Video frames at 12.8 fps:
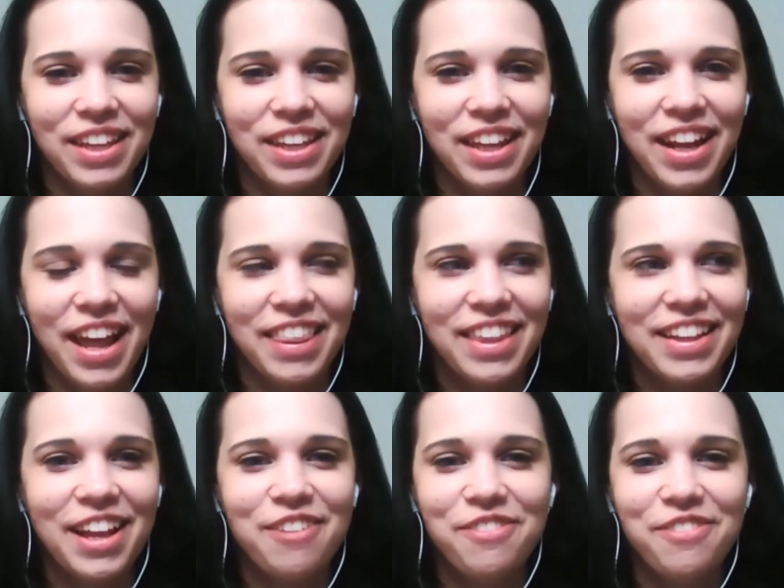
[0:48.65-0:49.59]
and I
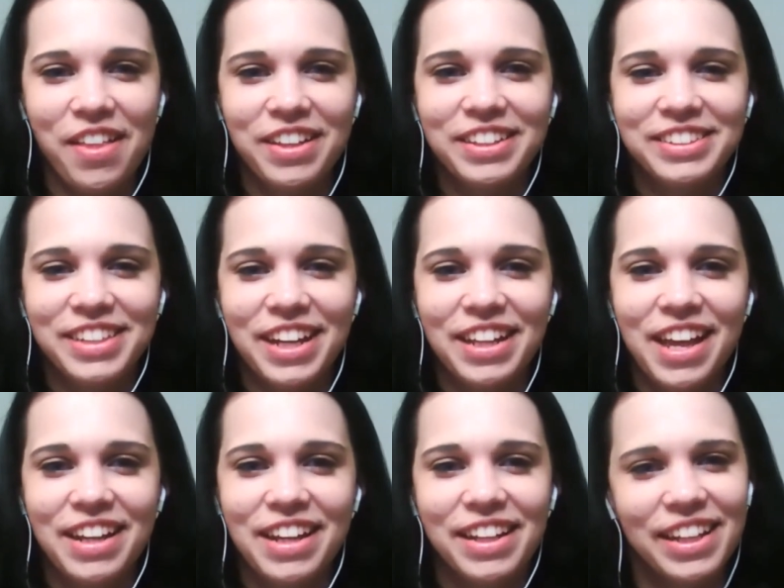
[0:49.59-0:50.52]
think I finally decided
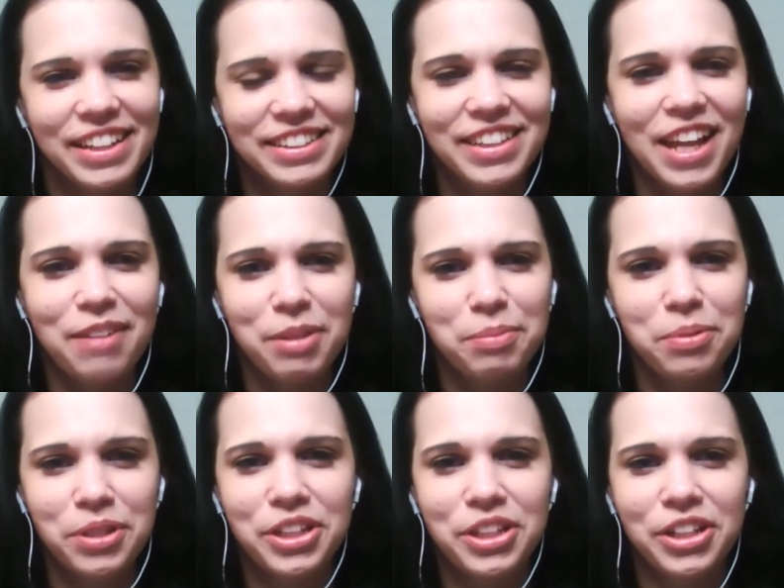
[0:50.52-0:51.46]
that he's got to be
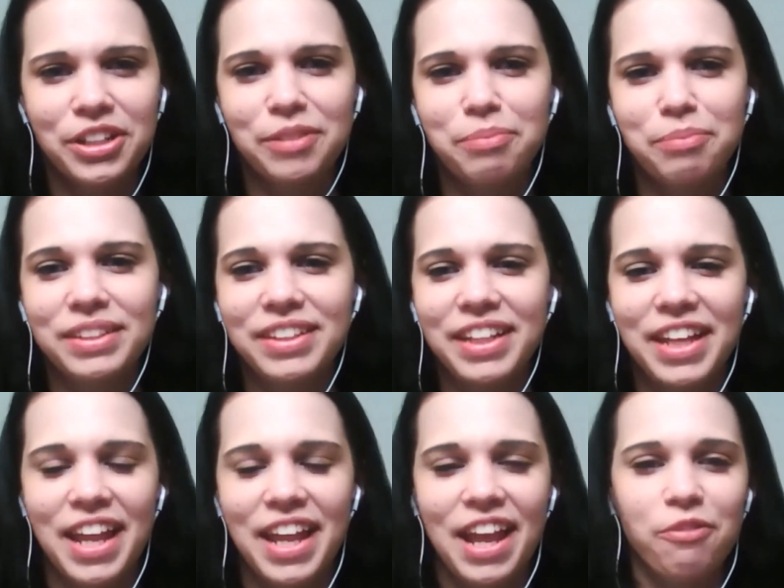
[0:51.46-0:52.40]
pretty good because I
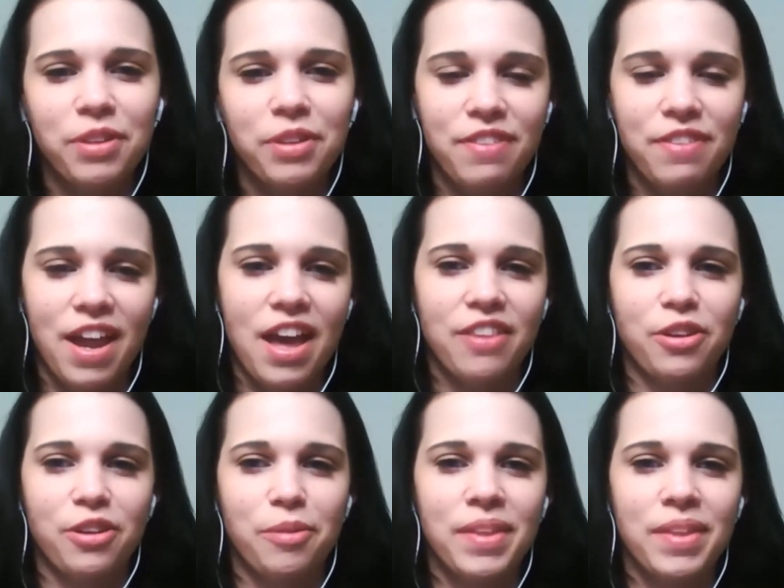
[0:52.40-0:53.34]
can't really
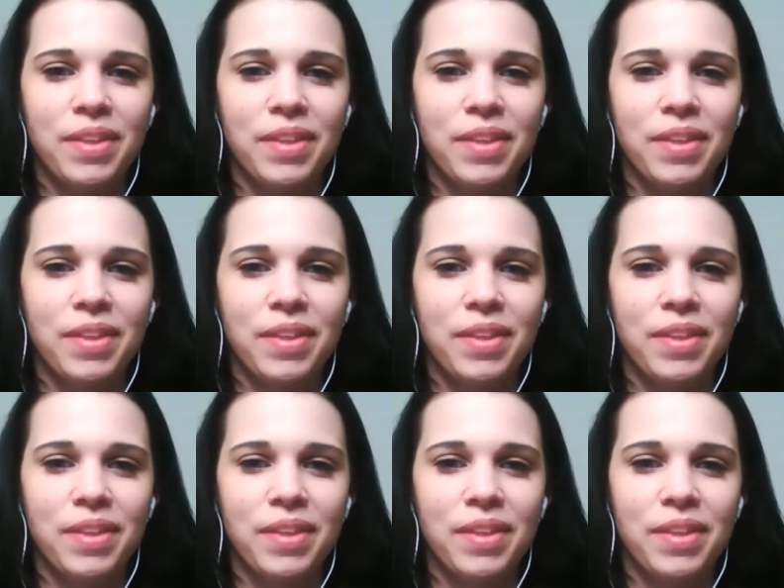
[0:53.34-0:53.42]
fathom